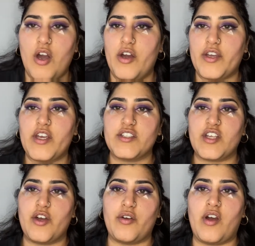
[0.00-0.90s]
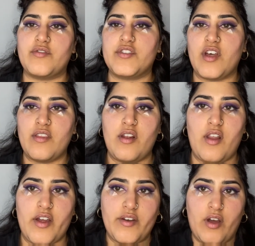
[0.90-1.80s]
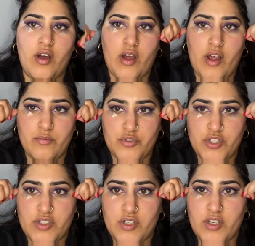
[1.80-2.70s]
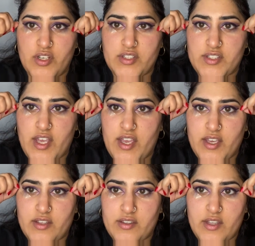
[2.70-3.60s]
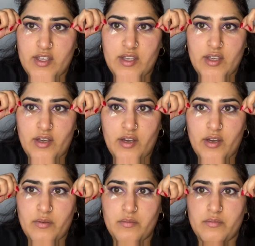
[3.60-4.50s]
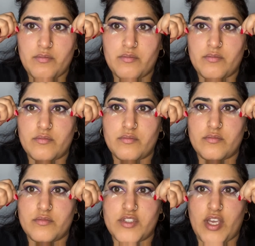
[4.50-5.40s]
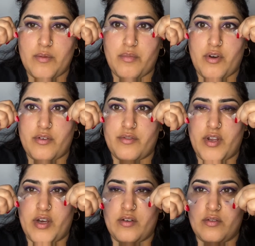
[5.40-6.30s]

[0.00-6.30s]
Okay, so I've done the liner. I'm just gonna take the tape off now.